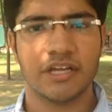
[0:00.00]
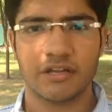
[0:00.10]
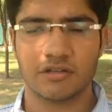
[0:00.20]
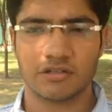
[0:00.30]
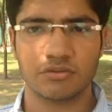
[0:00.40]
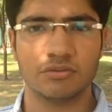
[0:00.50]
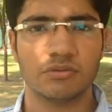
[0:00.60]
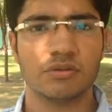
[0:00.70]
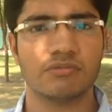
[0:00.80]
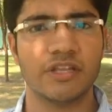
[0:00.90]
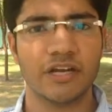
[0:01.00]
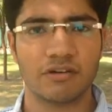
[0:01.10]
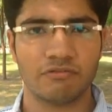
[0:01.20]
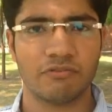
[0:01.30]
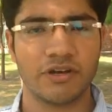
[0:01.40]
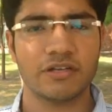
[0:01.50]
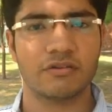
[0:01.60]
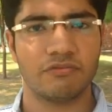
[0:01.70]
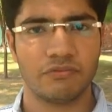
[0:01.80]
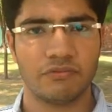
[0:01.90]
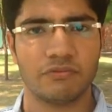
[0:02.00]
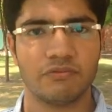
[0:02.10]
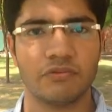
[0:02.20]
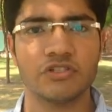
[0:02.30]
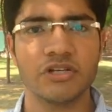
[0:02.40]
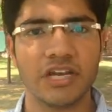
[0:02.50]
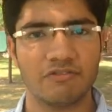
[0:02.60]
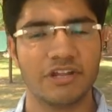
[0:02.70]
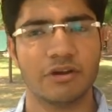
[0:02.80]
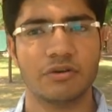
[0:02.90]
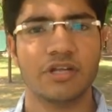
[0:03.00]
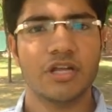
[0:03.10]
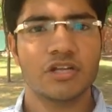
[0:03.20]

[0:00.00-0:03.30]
to their future livelihood.